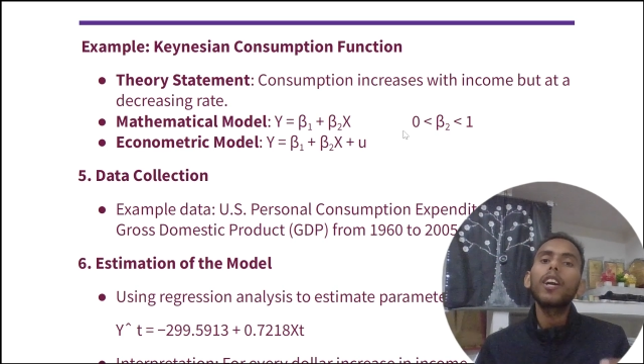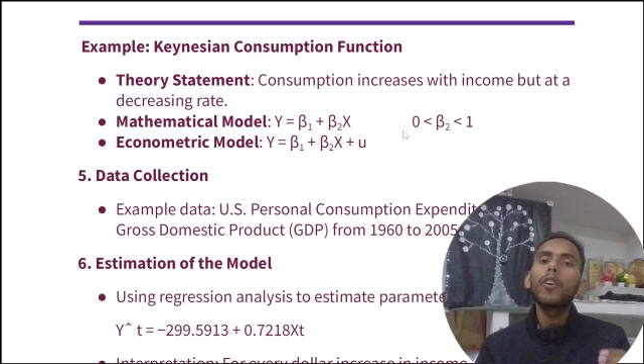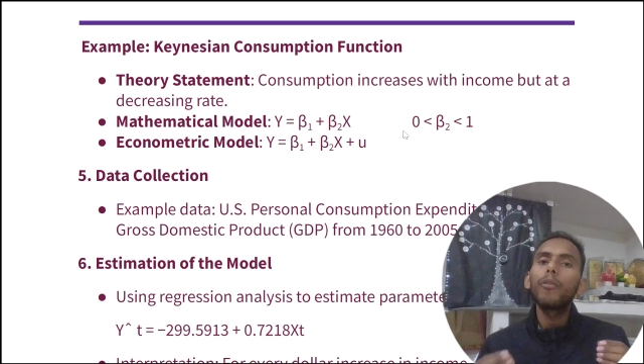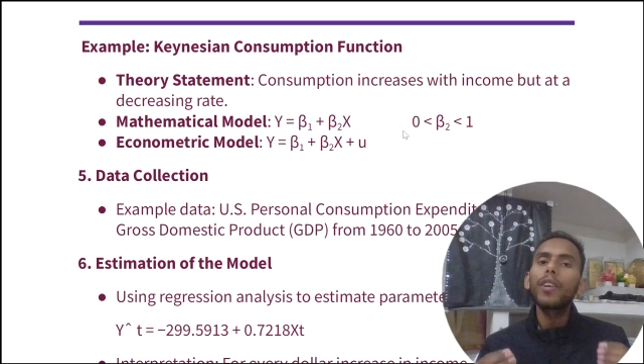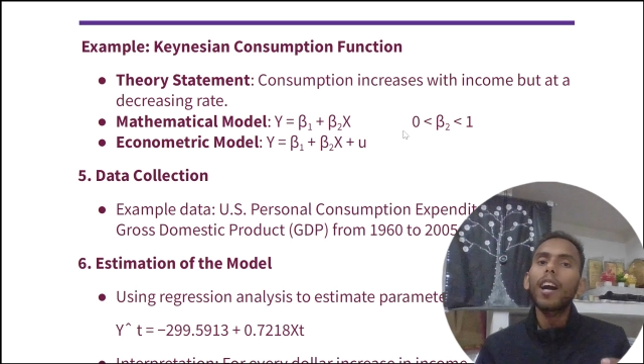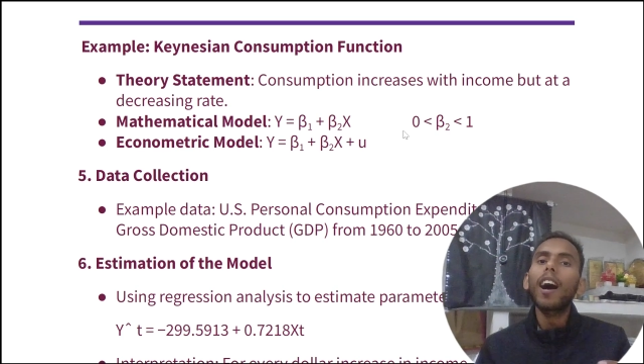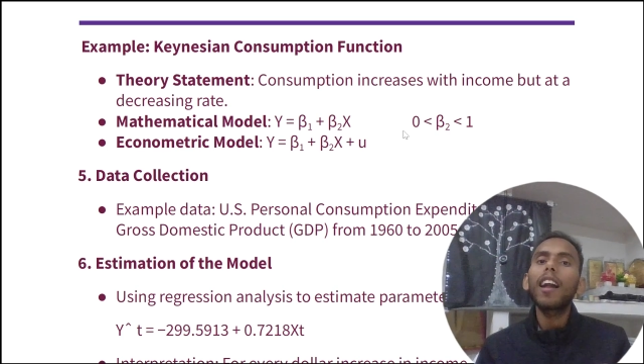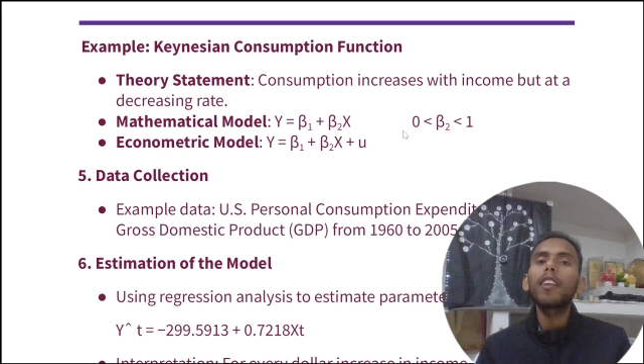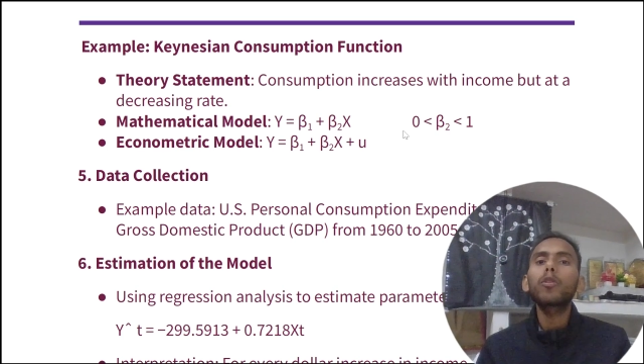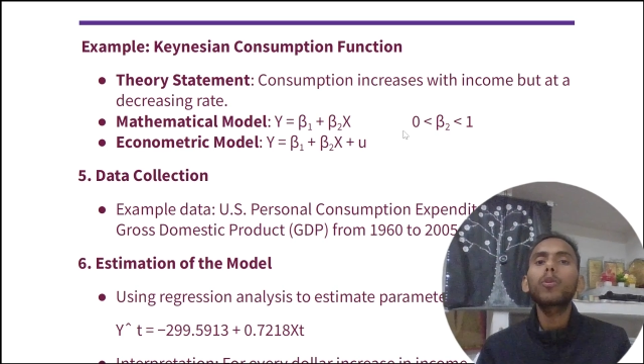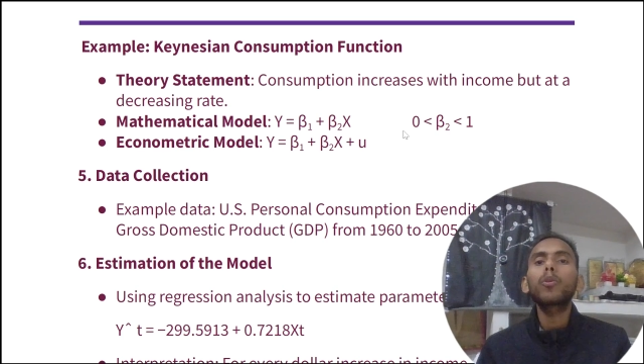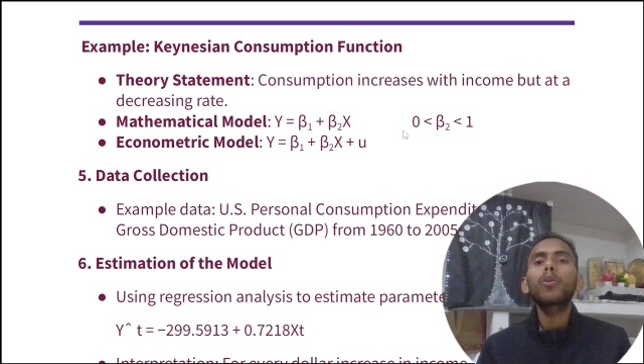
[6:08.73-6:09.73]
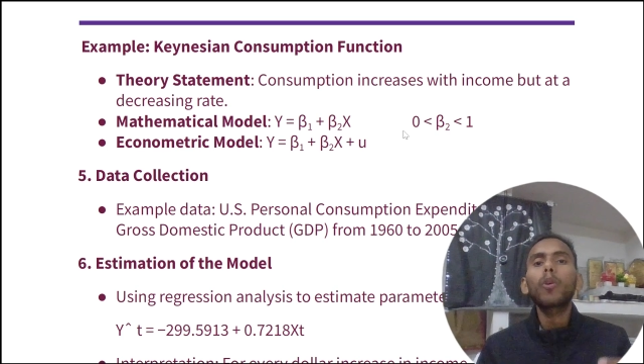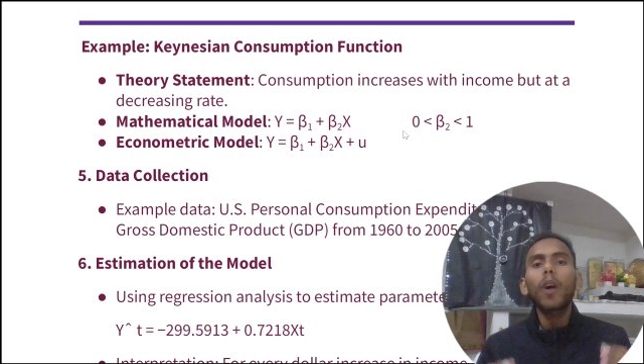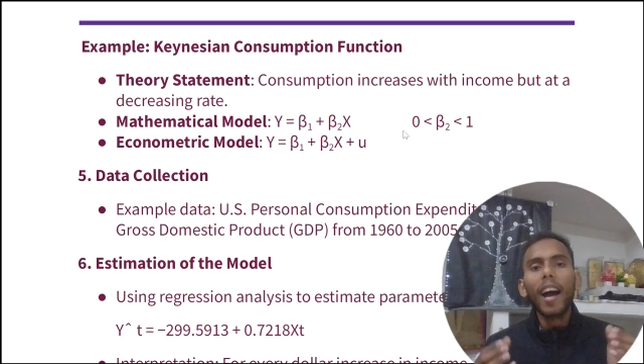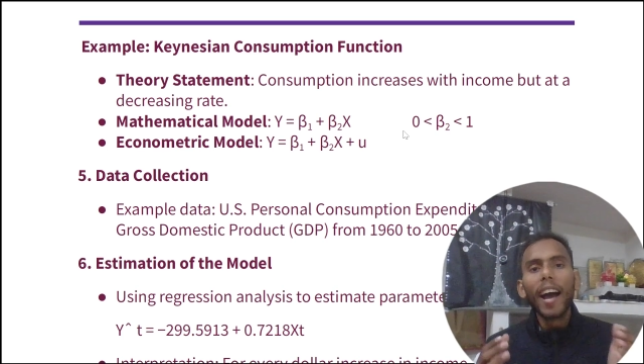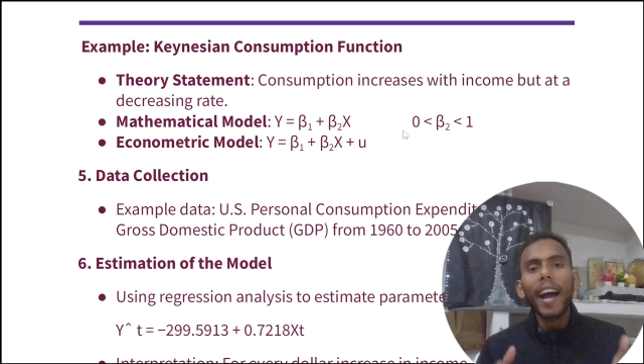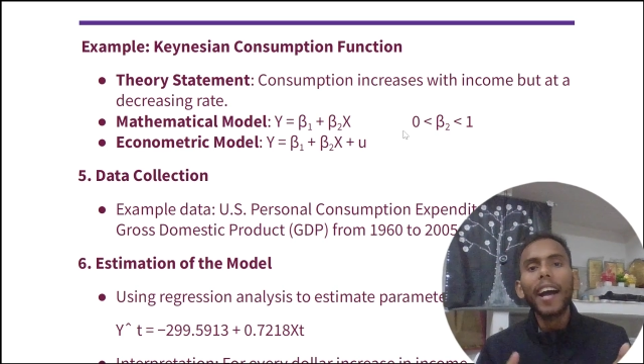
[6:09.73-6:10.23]
we also
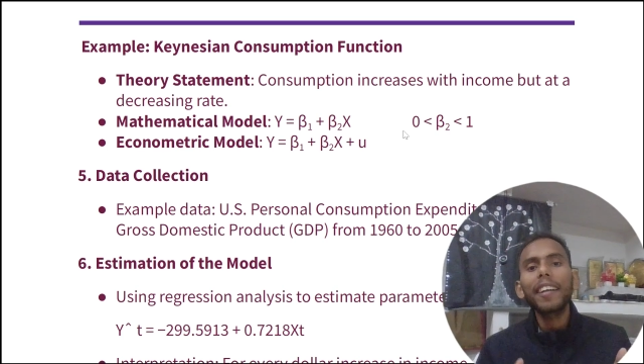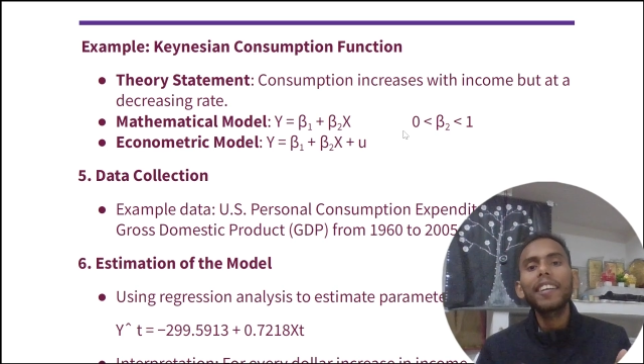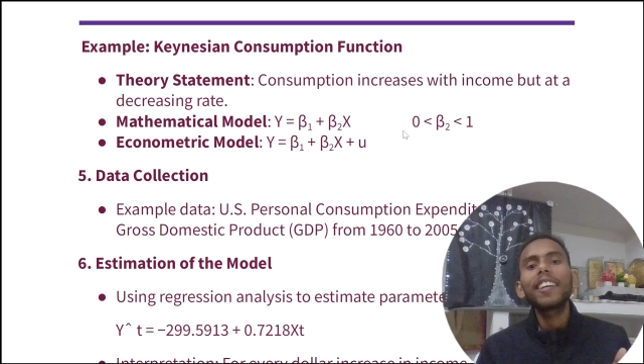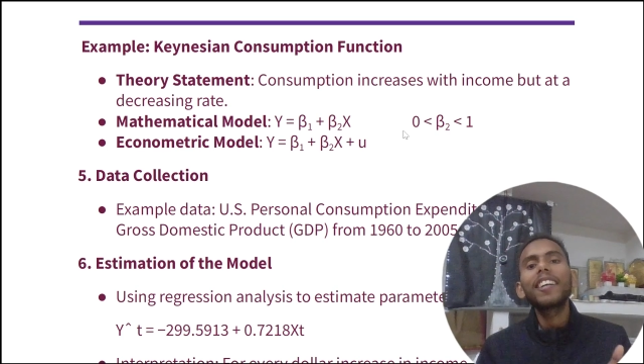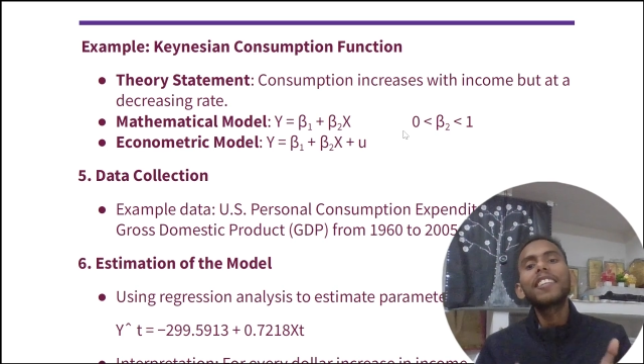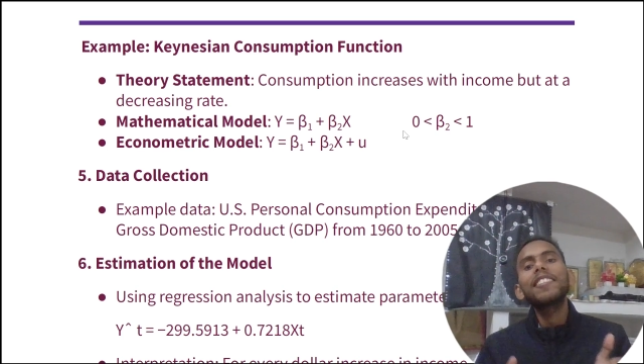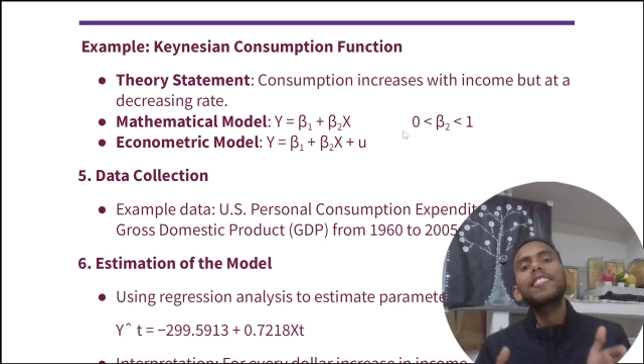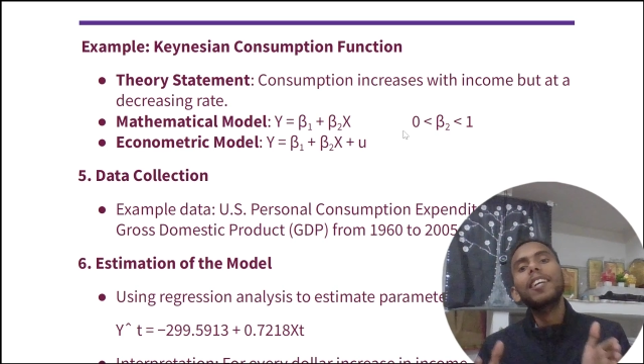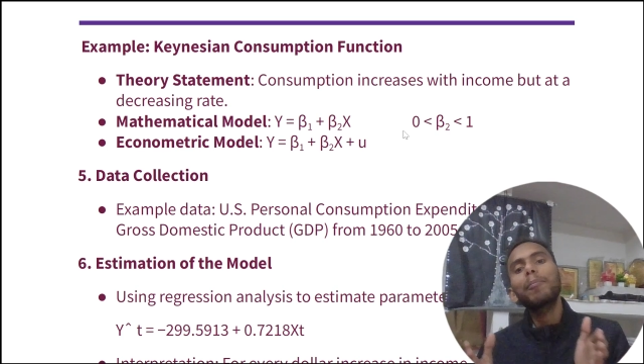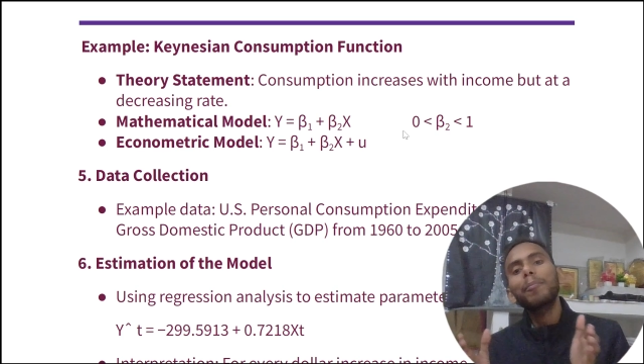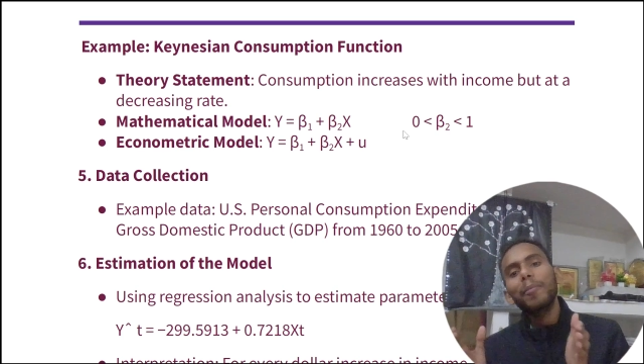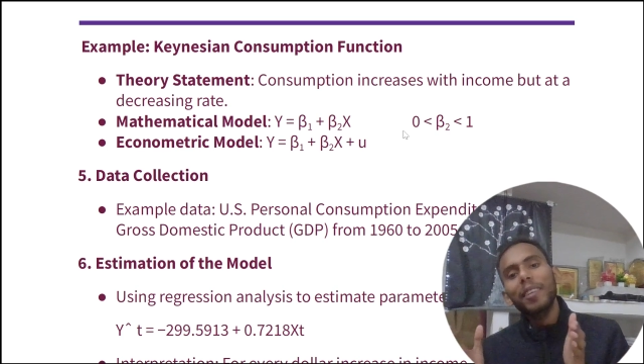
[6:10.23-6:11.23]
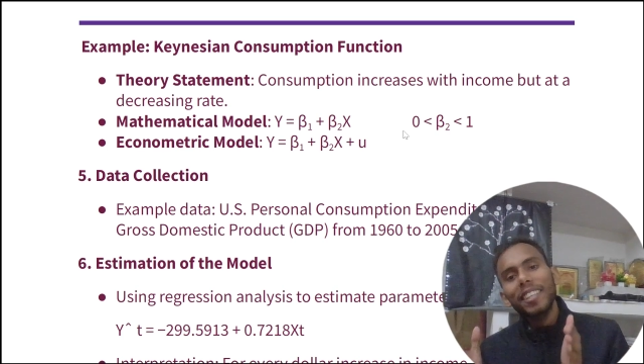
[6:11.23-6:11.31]
add some